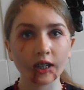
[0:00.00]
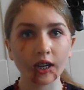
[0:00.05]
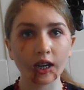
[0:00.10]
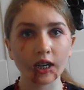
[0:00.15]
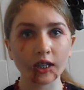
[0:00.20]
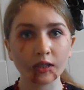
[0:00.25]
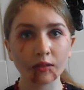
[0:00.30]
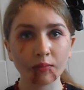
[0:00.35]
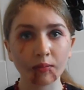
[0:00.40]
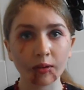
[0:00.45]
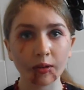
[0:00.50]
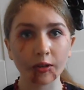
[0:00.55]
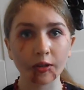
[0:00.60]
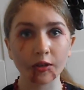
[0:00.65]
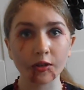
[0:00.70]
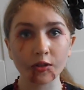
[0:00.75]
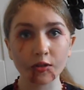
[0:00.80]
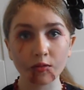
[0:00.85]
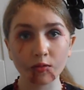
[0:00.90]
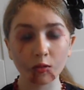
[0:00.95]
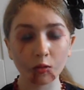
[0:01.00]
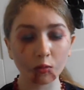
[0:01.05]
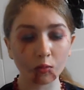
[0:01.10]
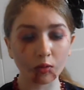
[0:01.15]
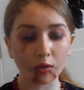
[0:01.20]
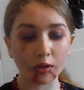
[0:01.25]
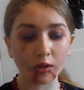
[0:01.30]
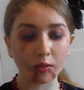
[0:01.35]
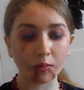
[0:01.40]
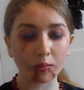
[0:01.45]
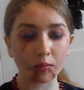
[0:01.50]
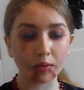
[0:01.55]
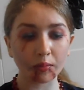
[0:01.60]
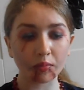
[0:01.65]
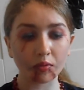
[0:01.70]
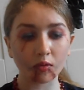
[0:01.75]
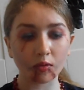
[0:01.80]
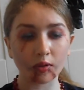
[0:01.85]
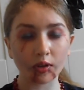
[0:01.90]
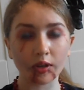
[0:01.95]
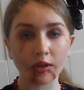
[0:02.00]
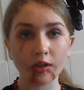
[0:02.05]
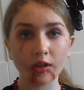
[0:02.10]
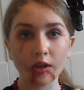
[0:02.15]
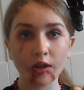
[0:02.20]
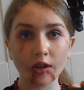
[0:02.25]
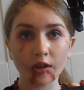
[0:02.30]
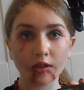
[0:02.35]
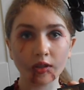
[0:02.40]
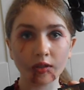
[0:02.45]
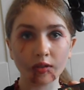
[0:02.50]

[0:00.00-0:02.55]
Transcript: As per usual, we will be putting